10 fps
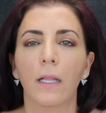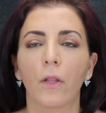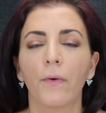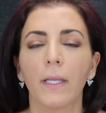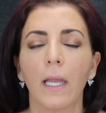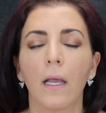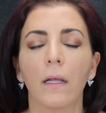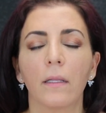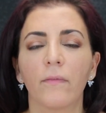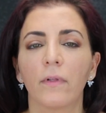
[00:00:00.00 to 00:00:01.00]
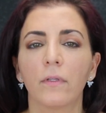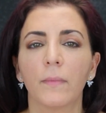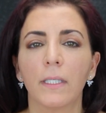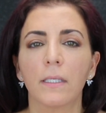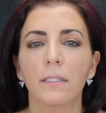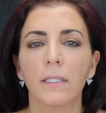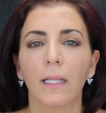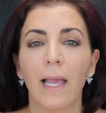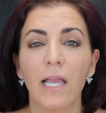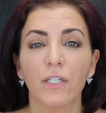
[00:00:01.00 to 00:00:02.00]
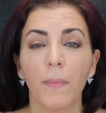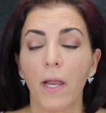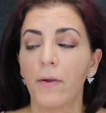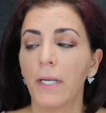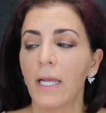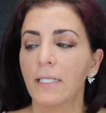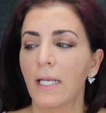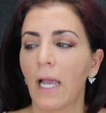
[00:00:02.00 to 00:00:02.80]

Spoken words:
L'Oreal Voluminous Lash Paradise.